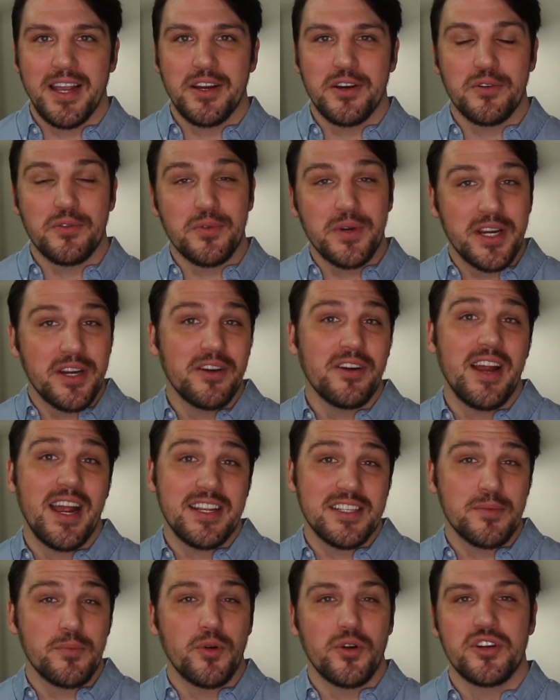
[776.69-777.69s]
career
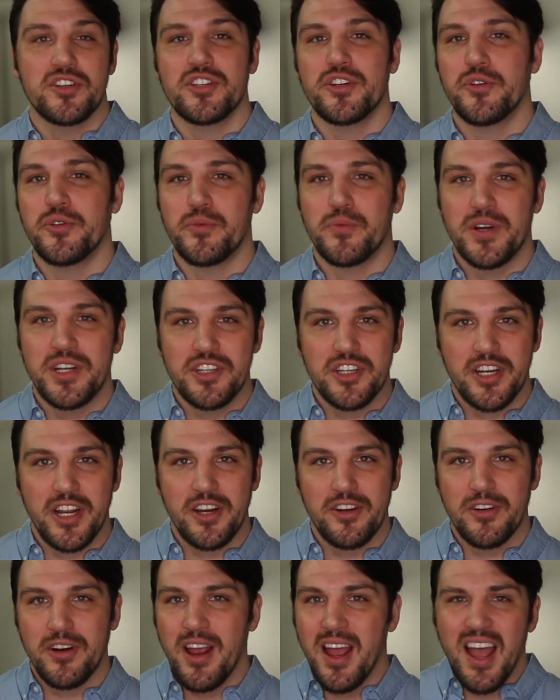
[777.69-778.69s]
as a mortgage loan
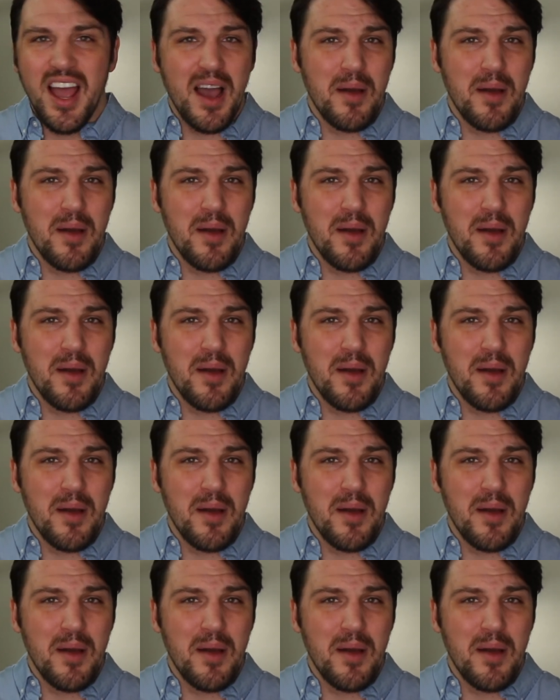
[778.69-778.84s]
originator.